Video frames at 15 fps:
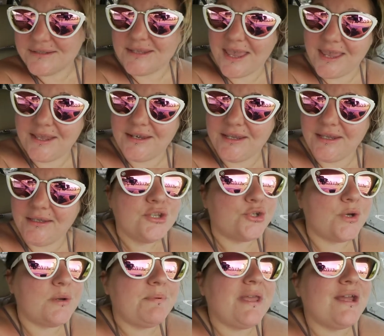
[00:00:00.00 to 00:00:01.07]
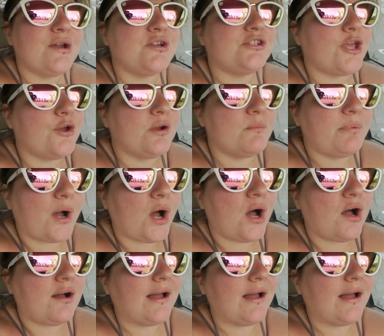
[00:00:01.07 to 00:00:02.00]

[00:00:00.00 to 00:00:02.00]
Kandi. So it appears Logan Paul